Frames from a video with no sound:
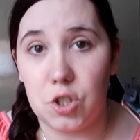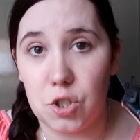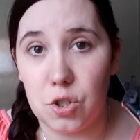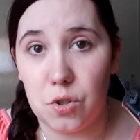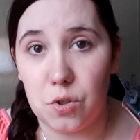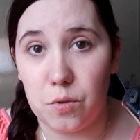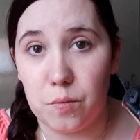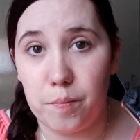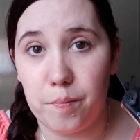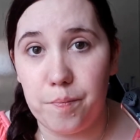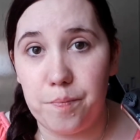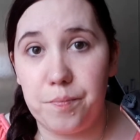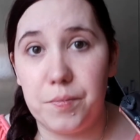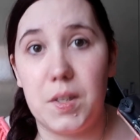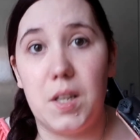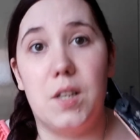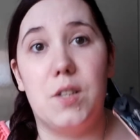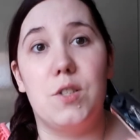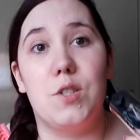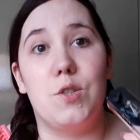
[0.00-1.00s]
do.
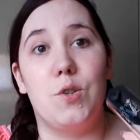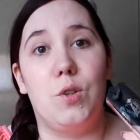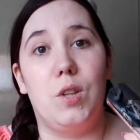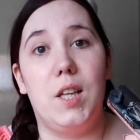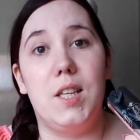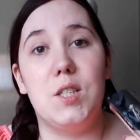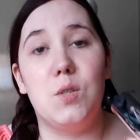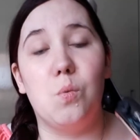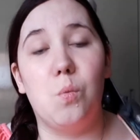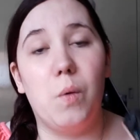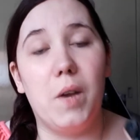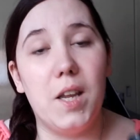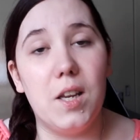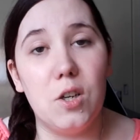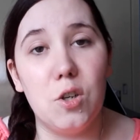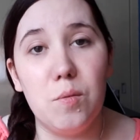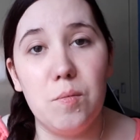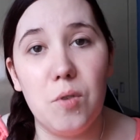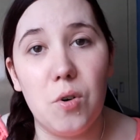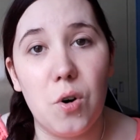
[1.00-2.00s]
So let's wait
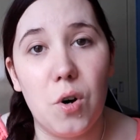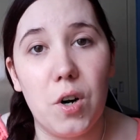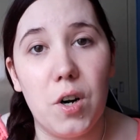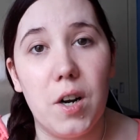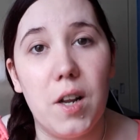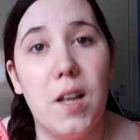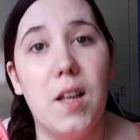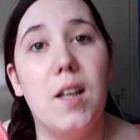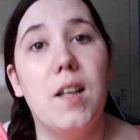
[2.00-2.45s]
no more.